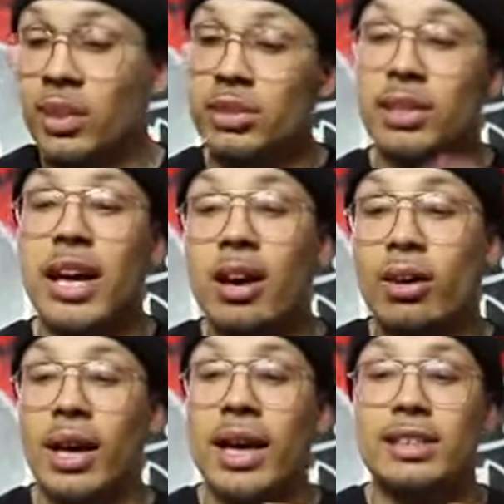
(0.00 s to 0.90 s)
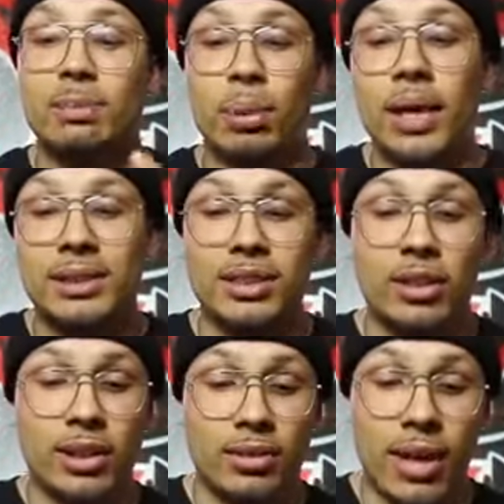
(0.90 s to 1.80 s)
So now it has the pricing
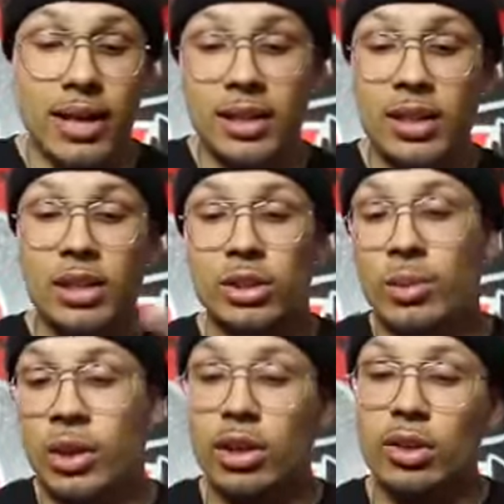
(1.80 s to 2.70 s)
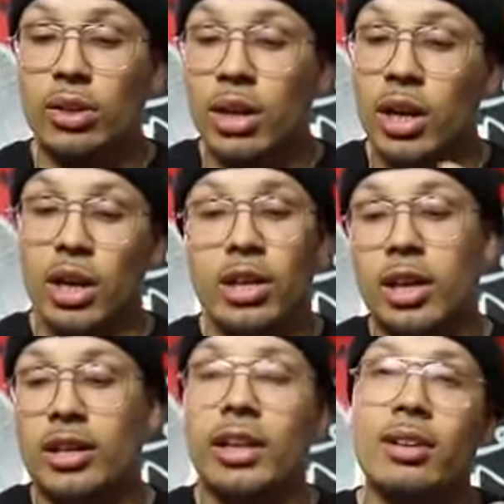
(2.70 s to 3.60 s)
on there, right? So we're gonna go
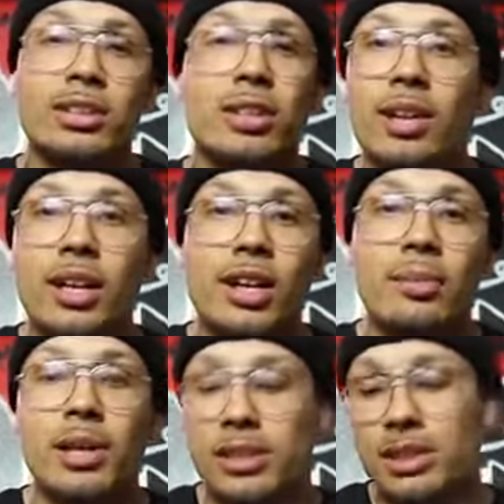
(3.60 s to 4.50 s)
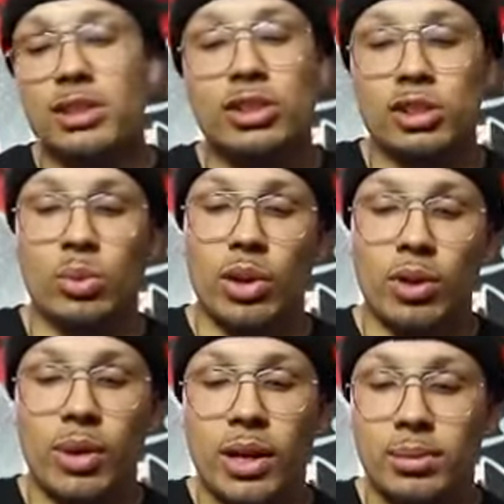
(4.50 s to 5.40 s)
$100. They always start at $100, and then you just work
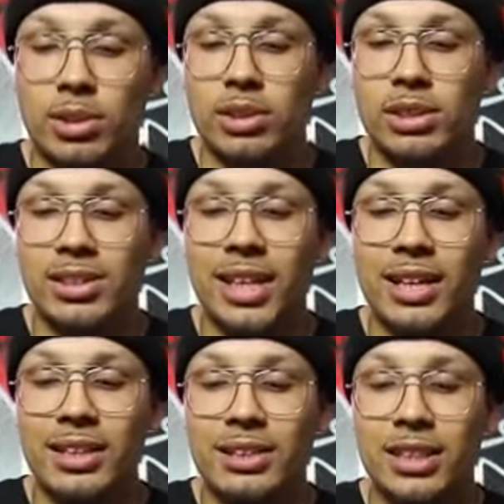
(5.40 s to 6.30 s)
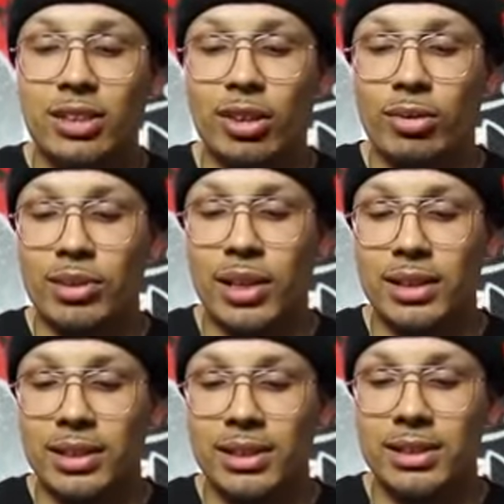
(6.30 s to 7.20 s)
your way up. So you just slide the ticker over
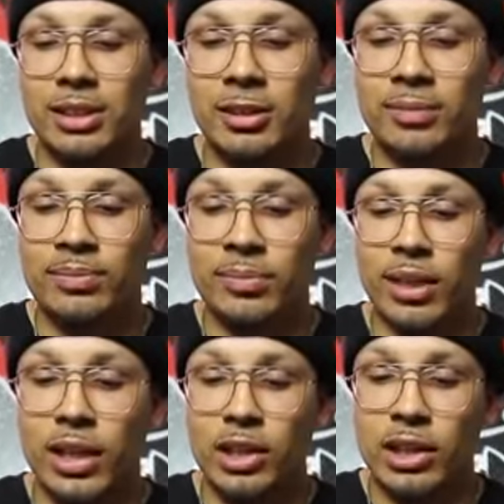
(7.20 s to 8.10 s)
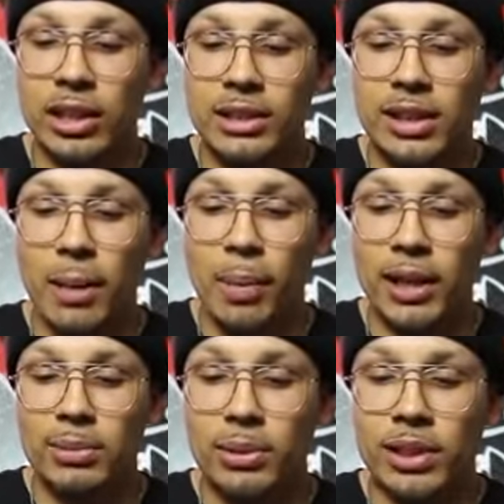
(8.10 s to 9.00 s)
like this, and you're gonna get to that
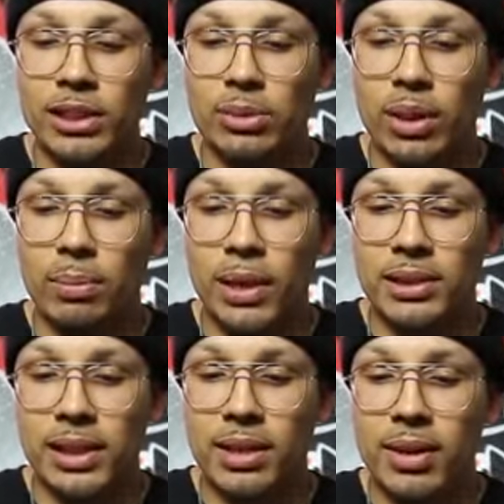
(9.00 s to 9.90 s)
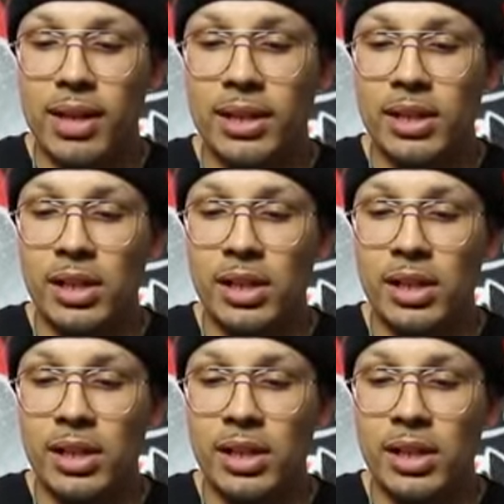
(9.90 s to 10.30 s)
price point that you wanna price it at, right?